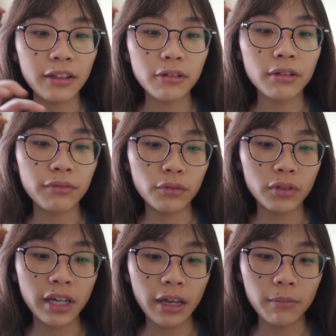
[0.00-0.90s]
until the
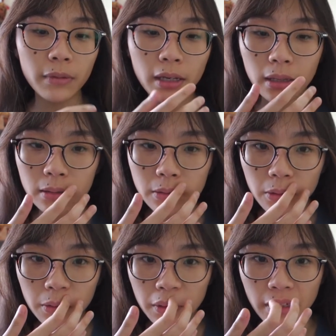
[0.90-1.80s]
food came.
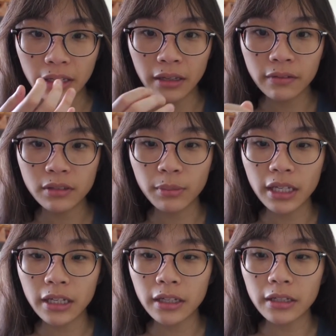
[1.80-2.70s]
So it gives
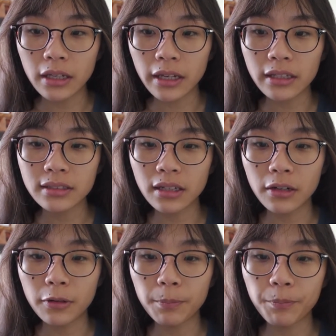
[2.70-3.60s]
me like
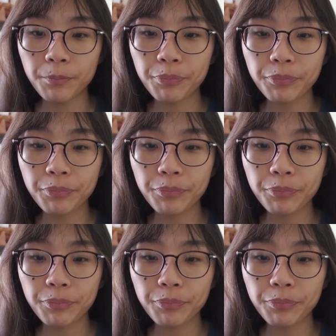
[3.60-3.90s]
some